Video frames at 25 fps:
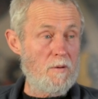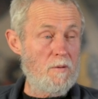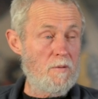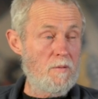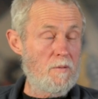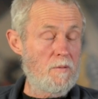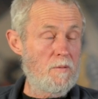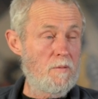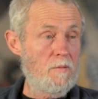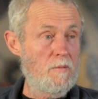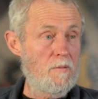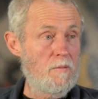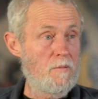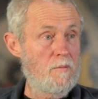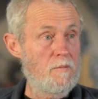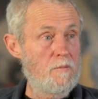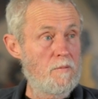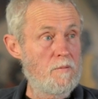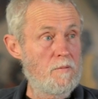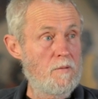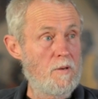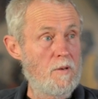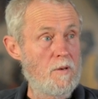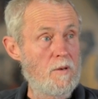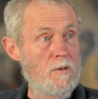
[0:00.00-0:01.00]
in,
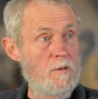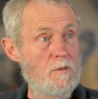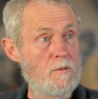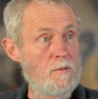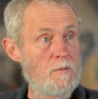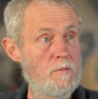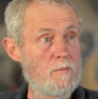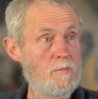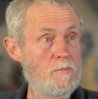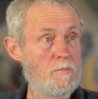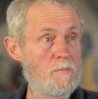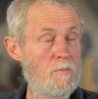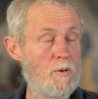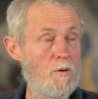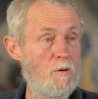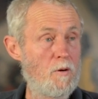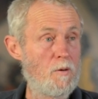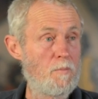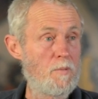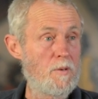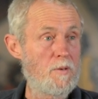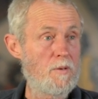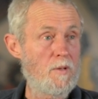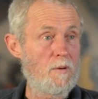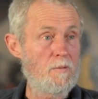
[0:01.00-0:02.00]
you know,
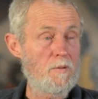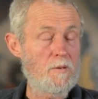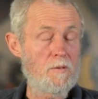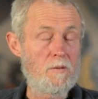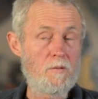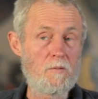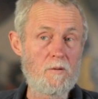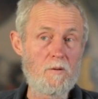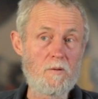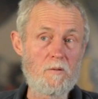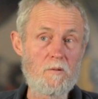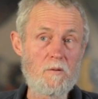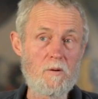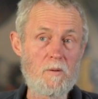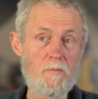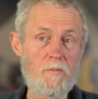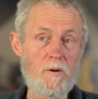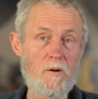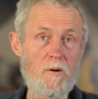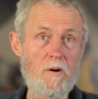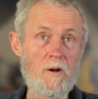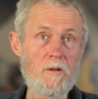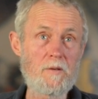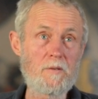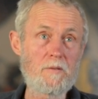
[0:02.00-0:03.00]
Melbourne, they were still
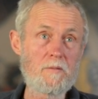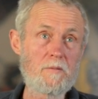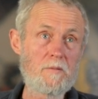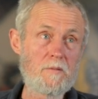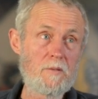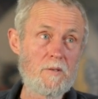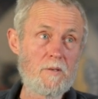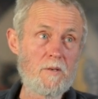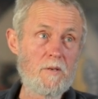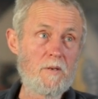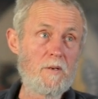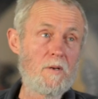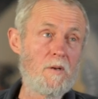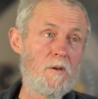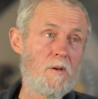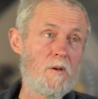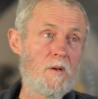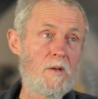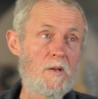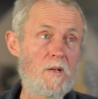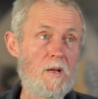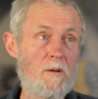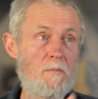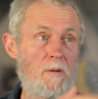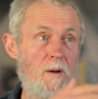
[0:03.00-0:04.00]
law-abiding,
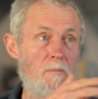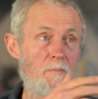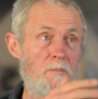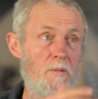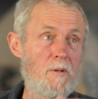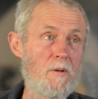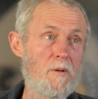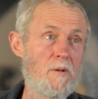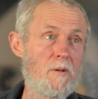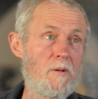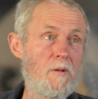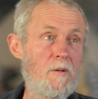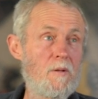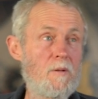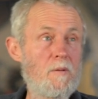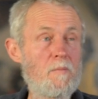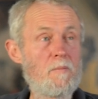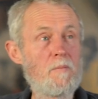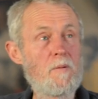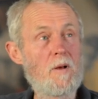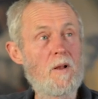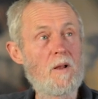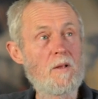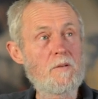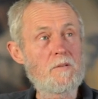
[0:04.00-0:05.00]
come up the
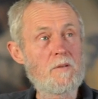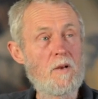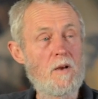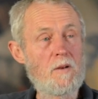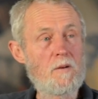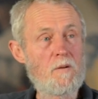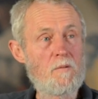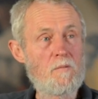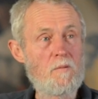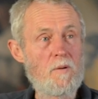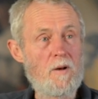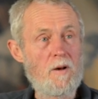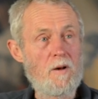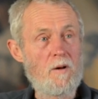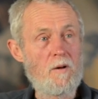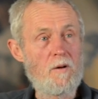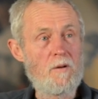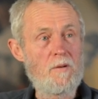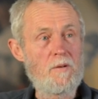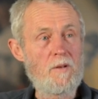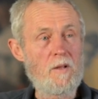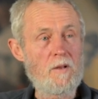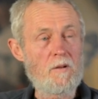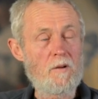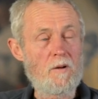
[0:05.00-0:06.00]
Alexander
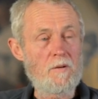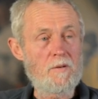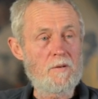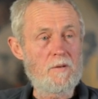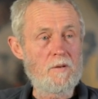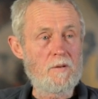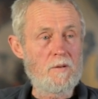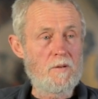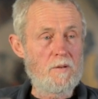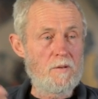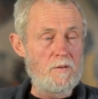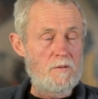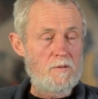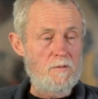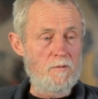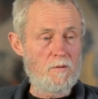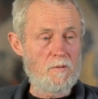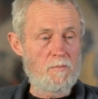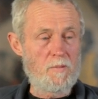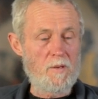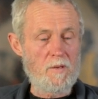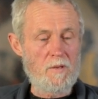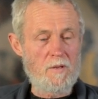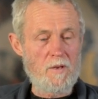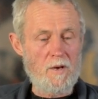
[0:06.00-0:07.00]
Road, and they got to
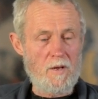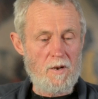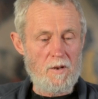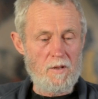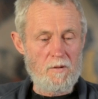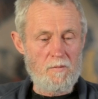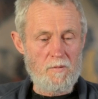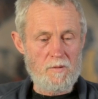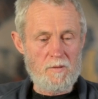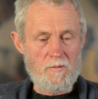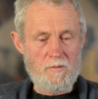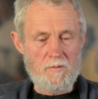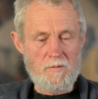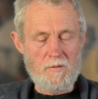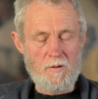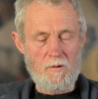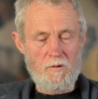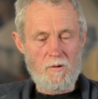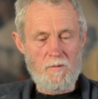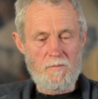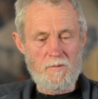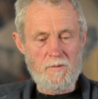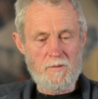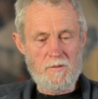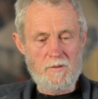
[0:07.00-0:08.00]
Sawpit Gully, which was
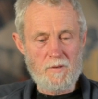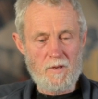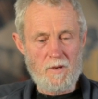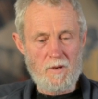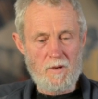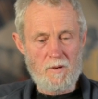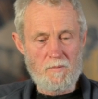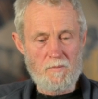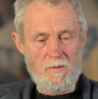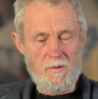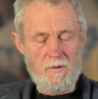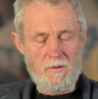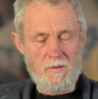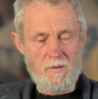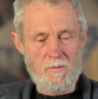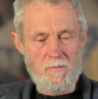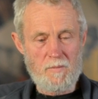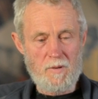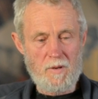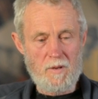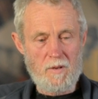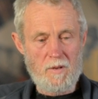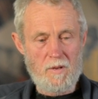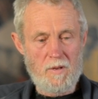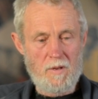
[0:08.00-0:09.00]
Elphinstone, which is
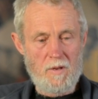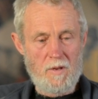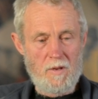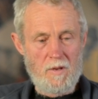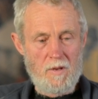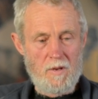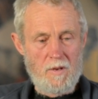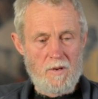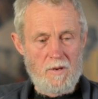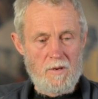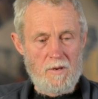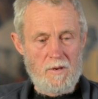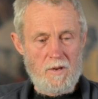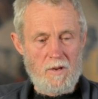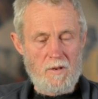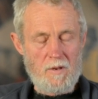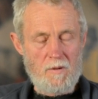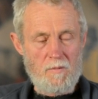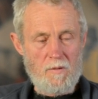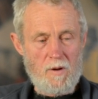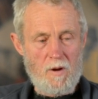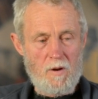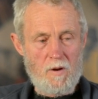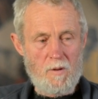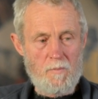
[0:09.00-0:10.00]
about down the
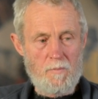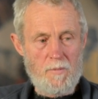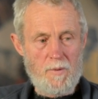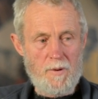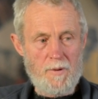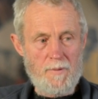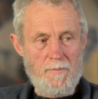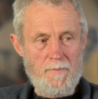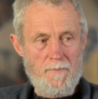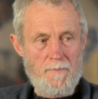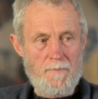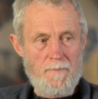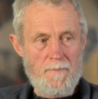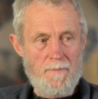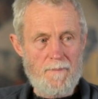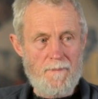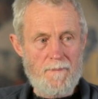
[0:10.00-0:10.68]
road a bit, and